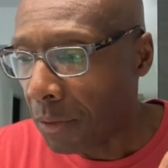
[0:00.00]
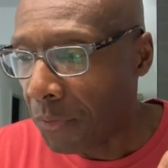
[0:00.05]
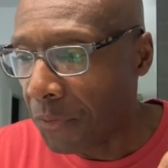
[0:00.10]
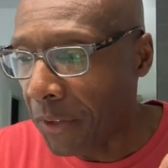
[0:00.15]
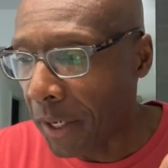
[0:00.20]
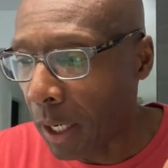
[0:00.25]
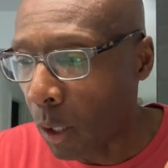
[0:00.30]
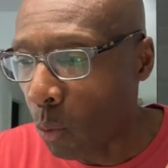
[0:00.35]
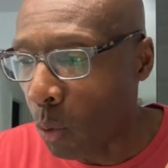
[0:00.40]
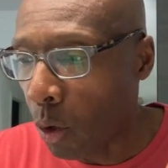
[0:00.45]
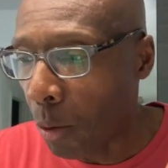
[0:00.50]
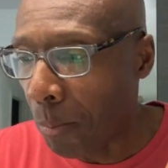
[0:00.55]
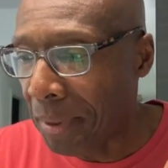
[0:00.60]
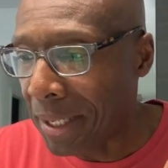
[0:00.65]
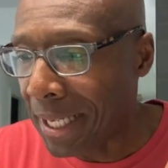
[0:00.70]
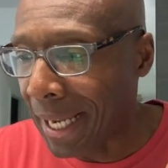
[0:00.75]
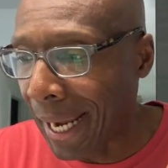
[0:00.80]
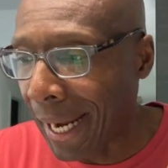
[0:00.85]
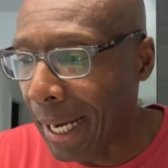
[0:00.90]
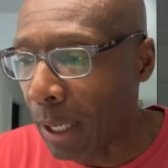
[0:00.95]
There will
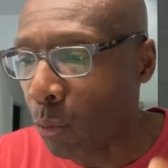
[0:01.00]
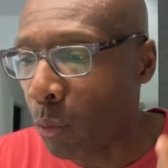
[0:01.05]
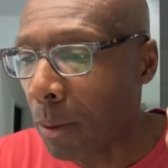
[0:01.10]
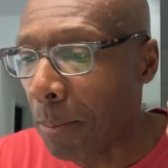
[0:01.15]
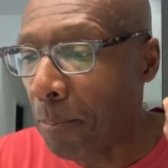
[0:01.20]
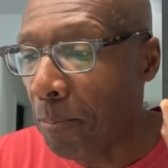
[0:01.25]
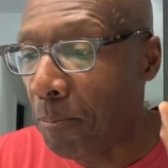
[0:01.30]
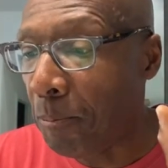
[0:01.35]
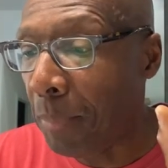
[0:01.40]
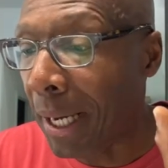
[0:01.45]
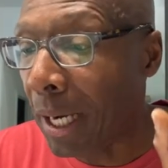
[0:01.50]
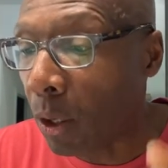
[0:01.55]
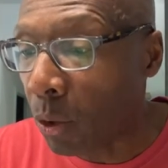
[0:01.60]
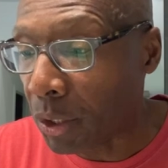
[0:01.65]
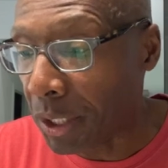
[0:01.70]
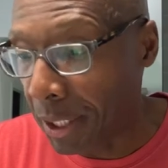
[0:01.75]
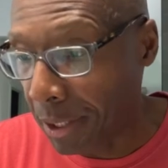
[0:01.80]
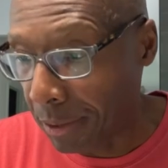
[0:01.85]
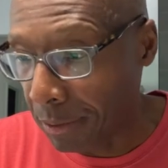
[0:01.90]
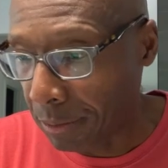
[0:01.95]
be a
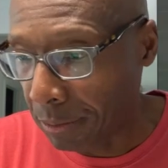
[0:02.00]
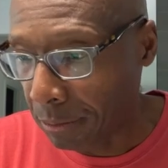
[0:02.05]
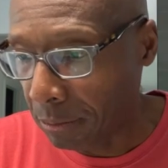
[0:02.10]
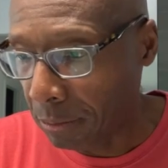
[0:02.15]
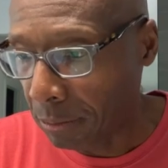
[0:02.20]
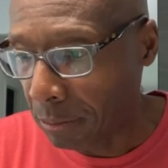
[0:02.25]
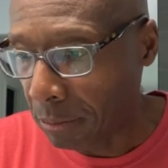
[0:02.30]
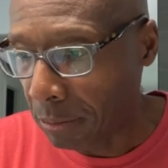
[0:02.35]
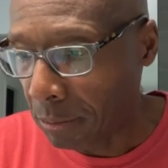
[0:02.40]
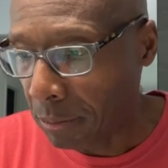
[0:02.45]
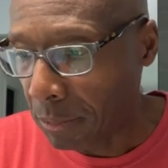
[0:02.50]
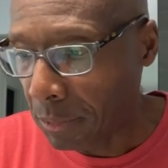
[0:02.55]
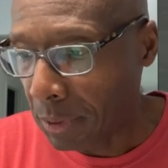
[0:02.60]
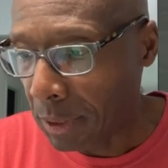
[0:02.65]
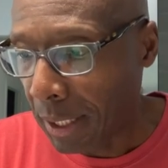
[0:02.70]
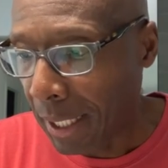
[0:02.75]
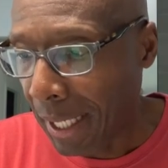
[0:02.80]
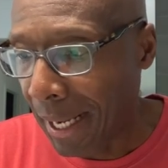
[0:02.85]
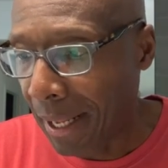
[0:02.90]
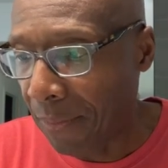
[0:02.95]
rebellion,
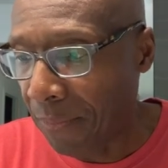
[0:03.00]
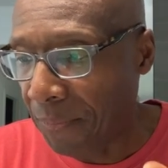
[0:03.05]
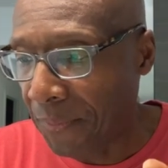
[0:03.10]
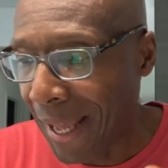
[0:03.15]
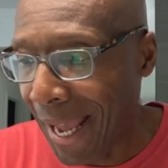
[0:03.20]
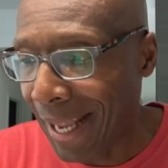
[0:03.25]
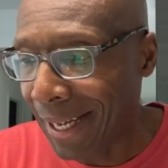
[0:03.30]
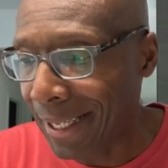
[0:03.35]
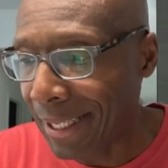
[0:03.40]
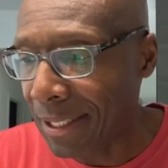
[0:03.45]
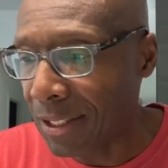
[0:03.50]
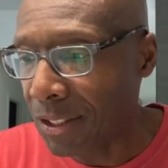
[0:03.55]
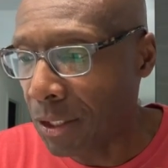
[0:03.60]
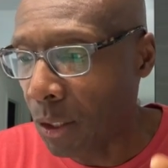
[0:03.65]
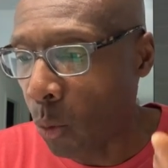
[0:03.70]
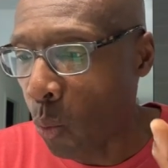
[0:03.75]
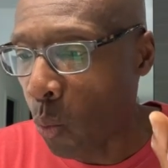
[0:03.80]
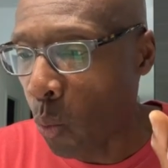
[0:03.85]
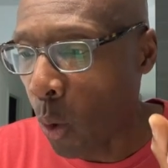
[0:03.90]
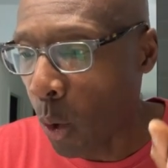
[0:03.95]
and that is the
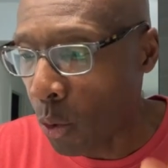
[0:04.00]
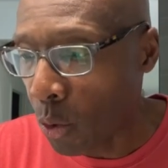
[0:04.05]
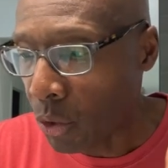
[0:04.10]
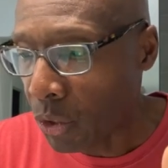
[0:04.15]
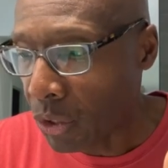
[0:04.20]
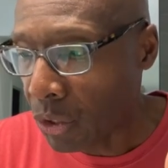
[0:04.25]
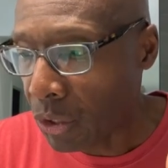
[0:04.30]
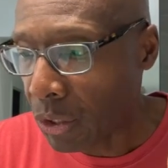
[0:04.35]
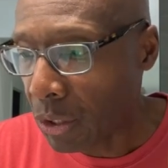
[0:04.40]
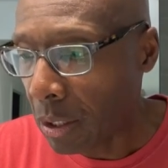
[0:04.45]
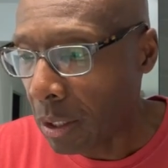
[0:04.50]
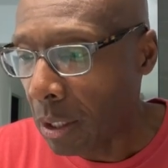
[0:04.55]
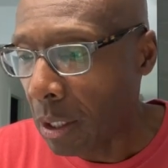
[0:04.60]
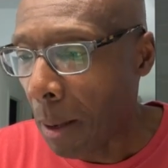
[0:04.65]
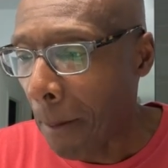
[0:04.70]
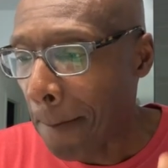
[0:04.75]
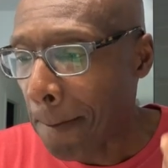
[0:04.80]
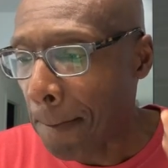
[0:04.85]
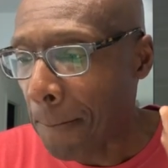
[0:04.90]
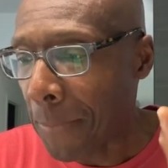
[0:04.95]
worst
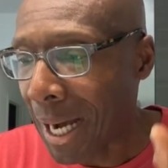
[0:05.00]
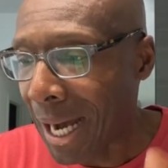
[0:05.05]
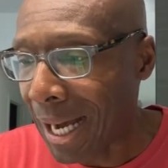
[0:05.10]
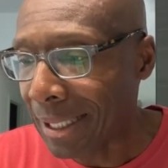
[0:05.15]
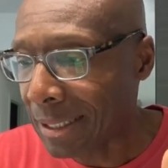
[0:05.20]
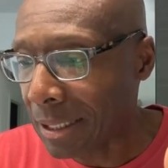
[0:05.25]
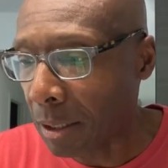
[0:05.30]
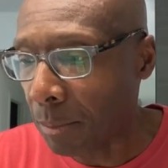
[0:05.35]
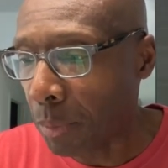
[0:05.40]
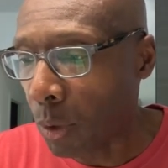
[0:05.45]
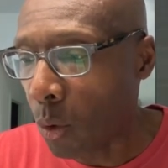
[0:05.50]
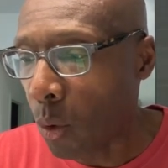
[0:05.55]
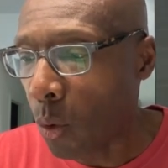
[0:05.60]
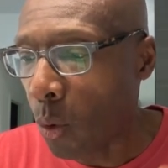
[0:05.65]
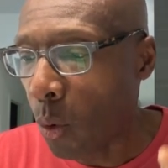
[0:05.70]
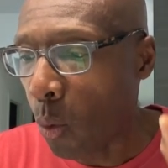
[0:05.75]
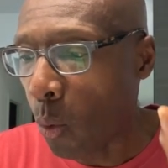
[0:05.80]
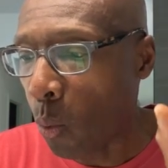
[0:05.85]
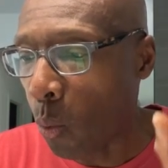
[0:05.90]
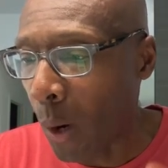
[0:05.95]

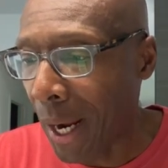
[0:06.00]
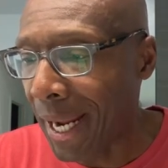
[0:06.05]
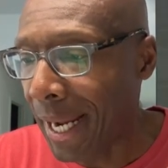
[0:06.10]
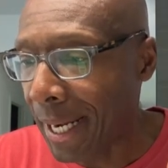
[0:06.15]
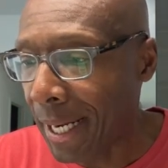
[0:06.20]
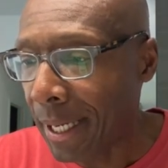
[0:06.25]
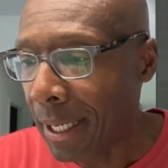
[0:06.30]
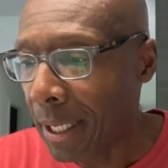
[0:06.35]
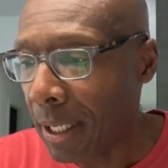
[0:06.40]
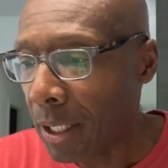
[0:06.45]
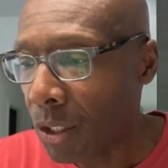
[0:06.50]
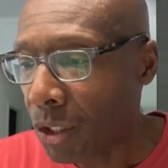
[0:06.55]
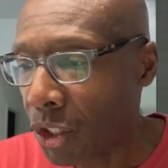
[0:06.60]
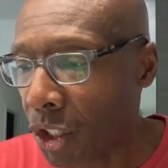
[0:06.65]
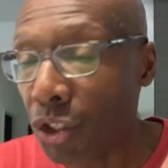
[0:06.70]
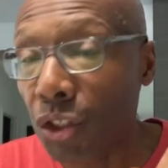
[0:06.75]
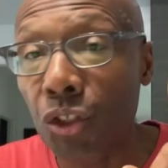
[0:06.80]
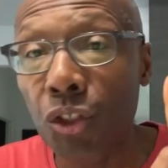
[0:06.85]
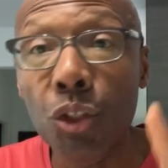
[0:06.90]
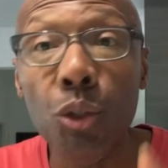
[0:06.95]
possible way
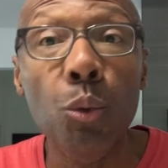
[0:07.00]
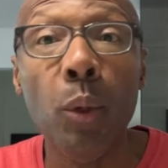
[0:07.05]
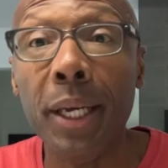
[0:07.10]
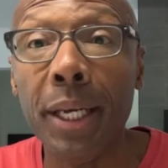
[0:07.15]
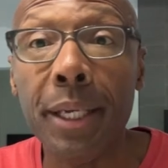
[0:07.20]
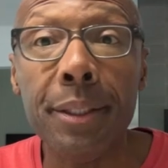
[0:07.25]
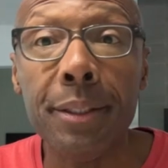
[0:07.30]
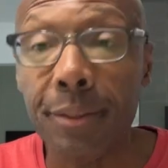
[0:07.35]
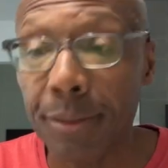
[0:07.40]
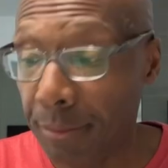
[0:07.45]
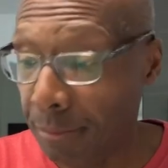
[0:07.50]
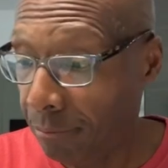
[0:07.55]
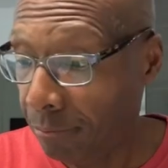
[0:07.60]
to do it.